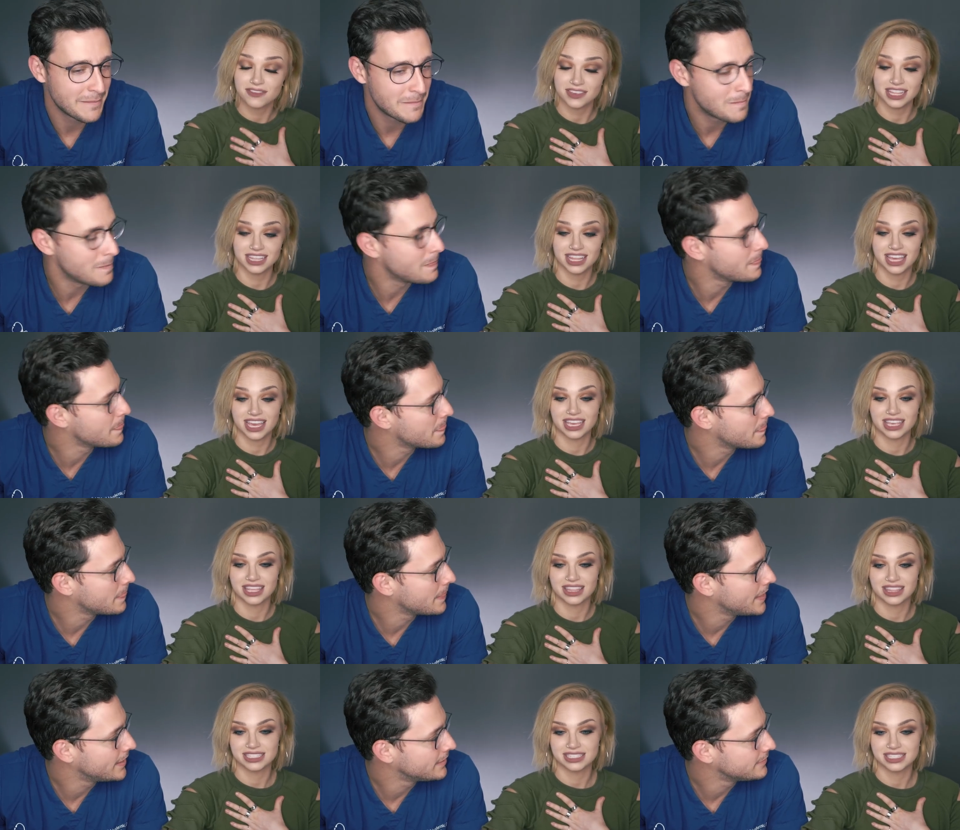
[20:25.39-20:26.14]
Speaker 1: feel
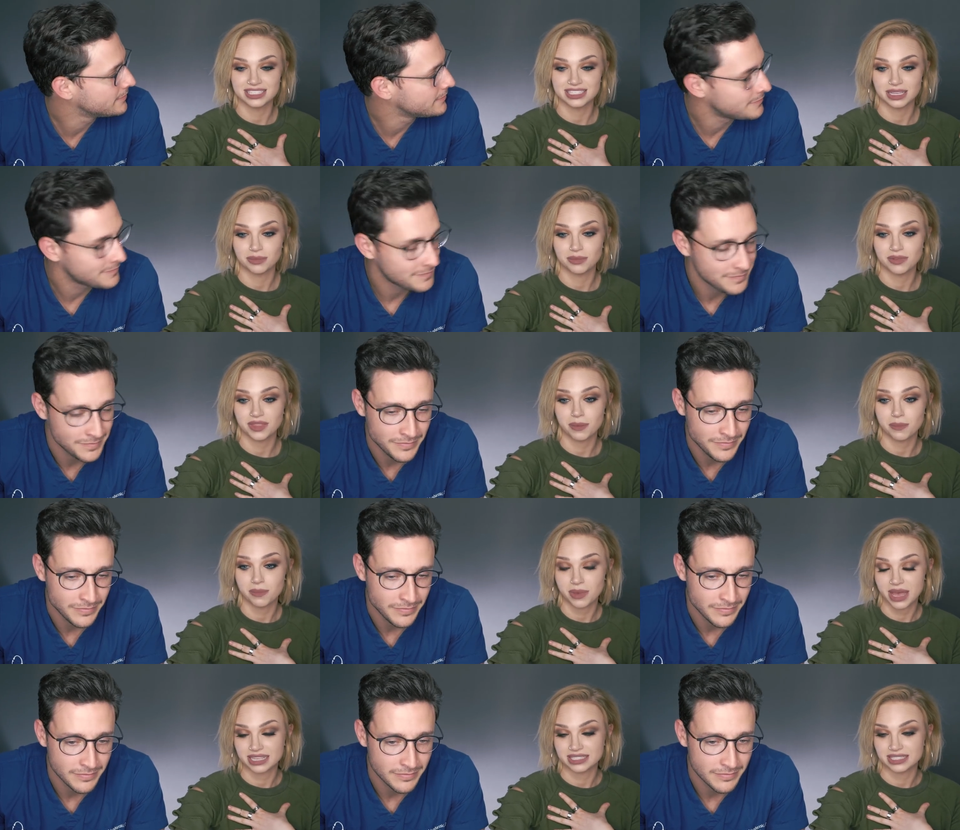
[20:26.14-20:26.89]
like this is some of
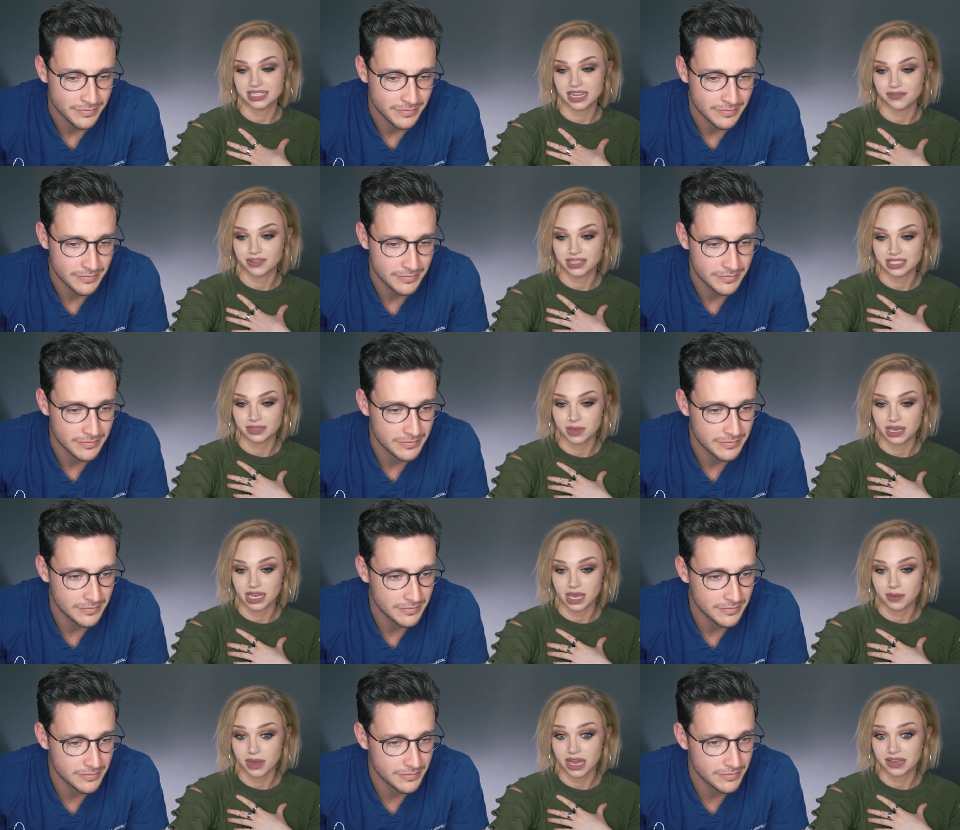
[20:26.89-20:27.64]
the best FX
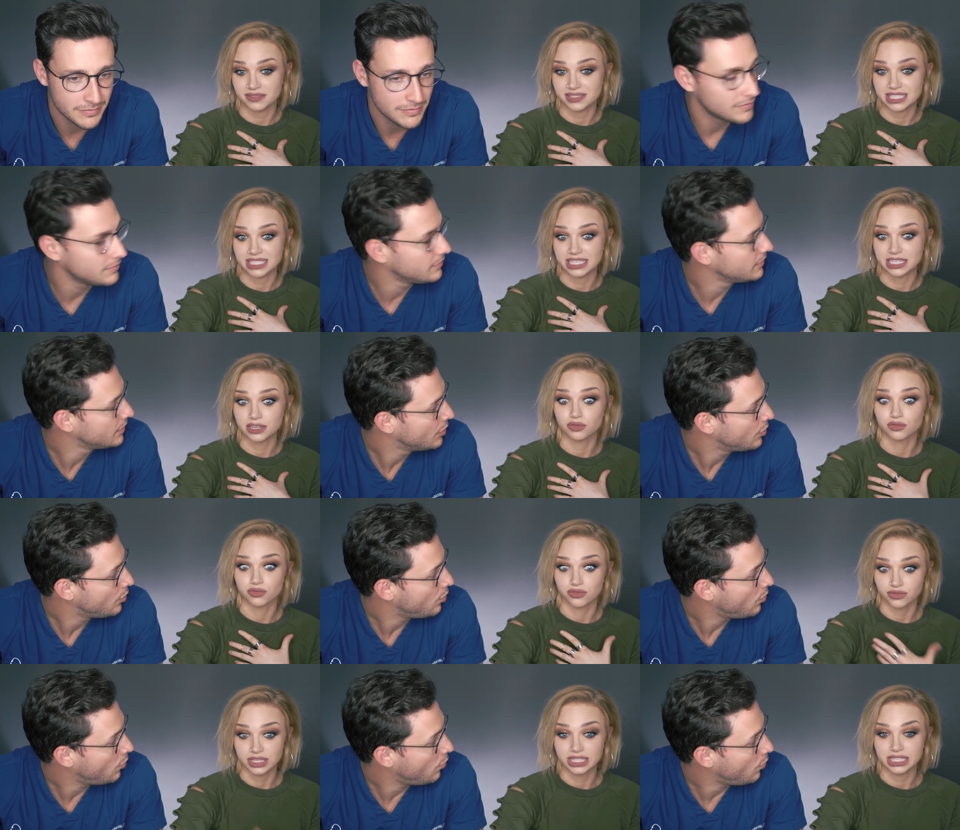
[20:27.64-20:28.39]
makeup I've seen in
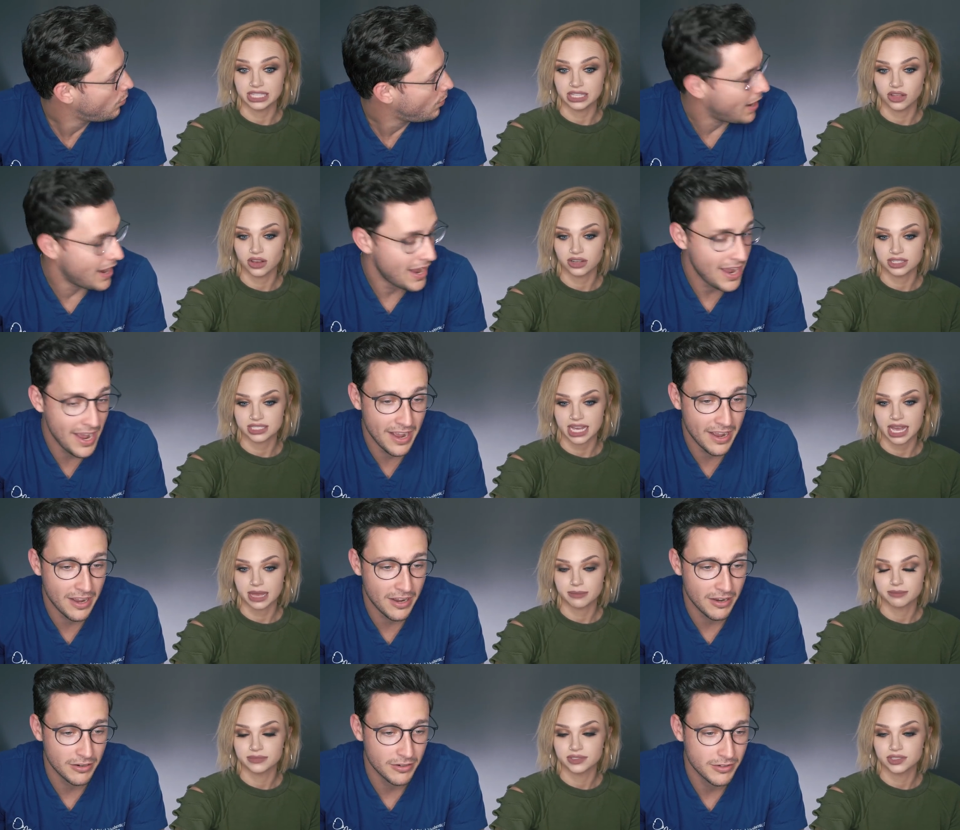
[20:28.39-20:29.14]
a really long
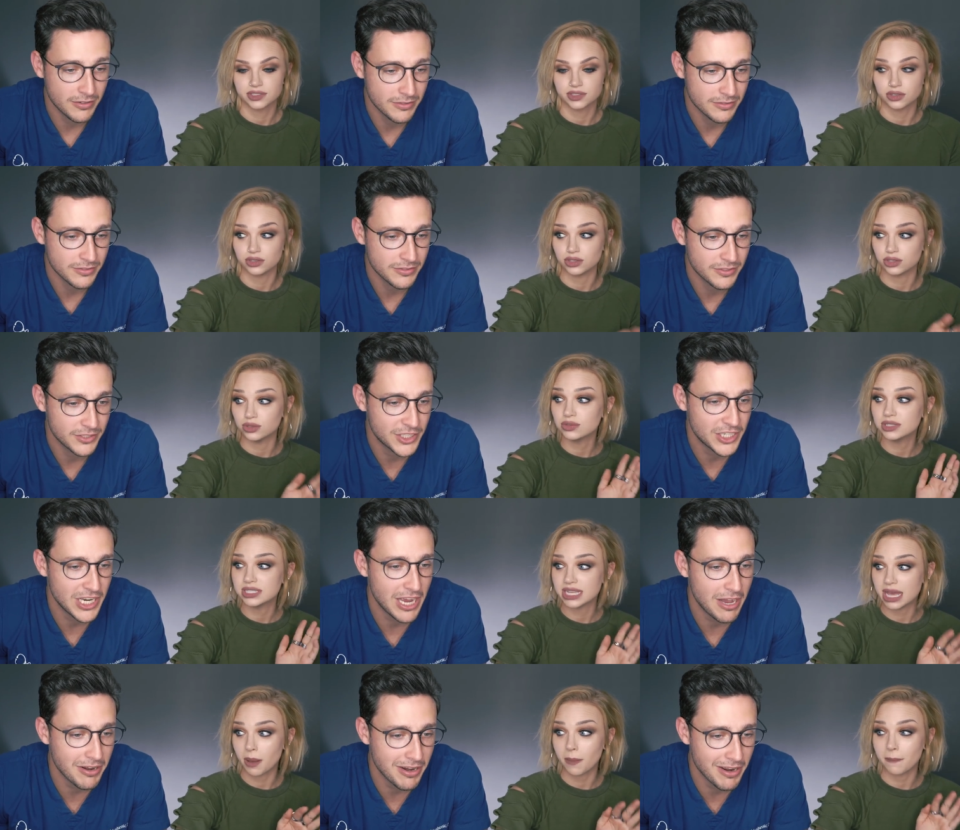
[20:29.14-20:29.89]
time. So you
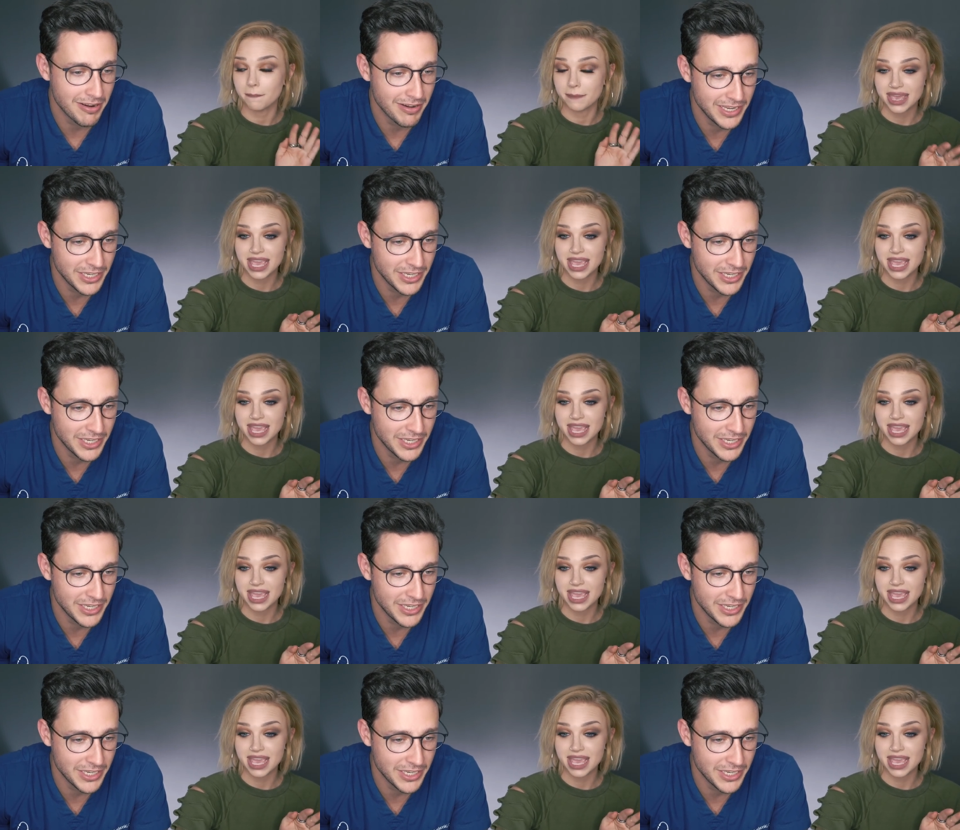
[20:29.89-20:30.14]
tell me. Shout out